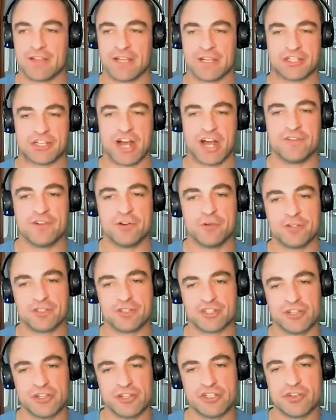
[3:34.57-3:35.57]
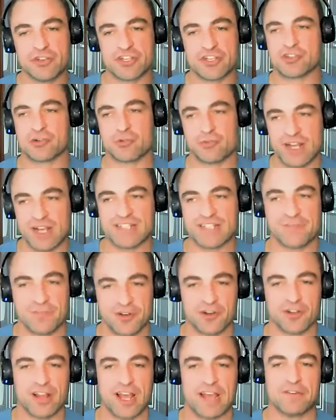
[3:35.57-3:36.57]
Like Java was really do this the rest of
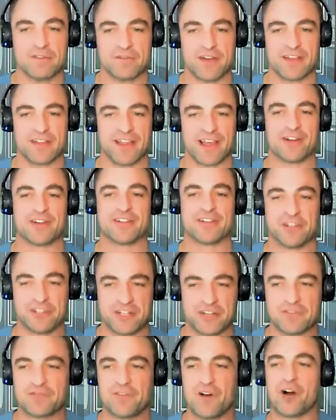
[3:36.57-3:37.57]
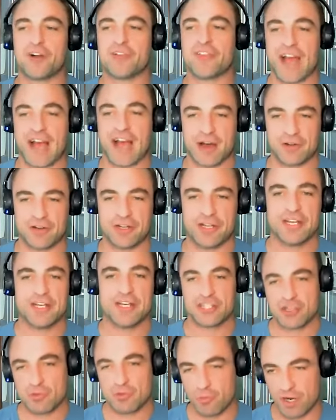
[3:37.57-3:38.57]
her life if I let her, until she fall down.
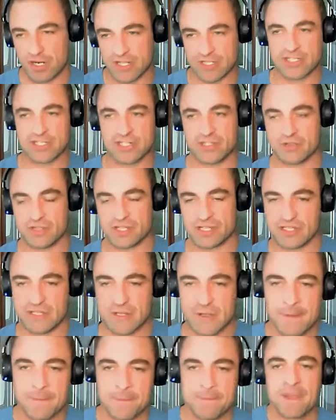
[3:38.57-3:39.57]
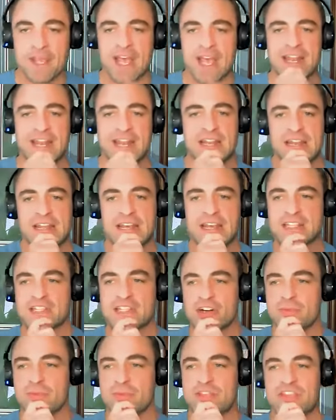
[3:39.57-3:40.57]
She wanted to do this. And it
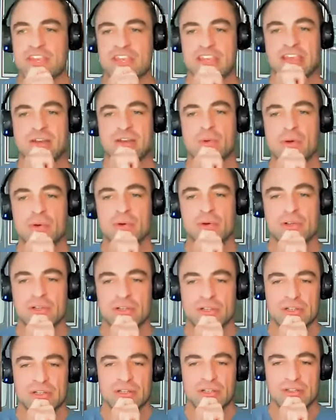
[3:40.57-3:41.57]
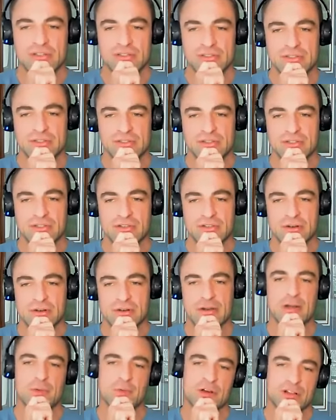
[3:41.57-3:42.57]
started me thinking, well, all
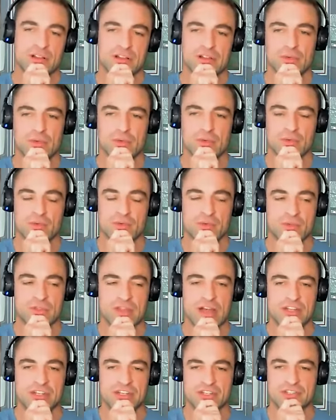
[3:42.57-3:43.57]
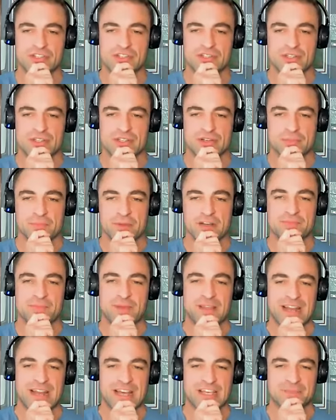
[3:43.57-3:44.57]
right, well, not just must
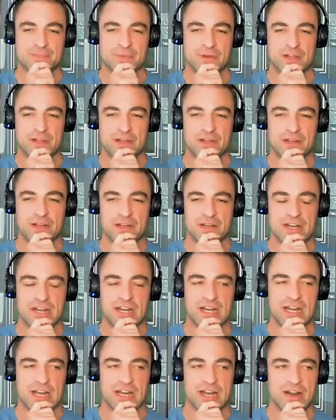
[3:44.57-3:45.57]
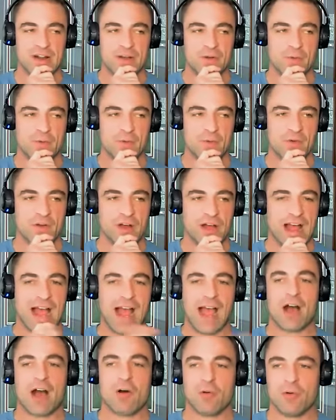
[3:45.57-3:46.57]
be nice, but
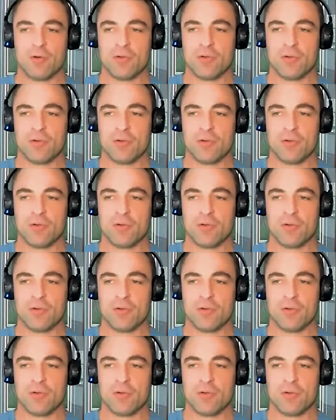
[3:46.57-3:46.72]
how?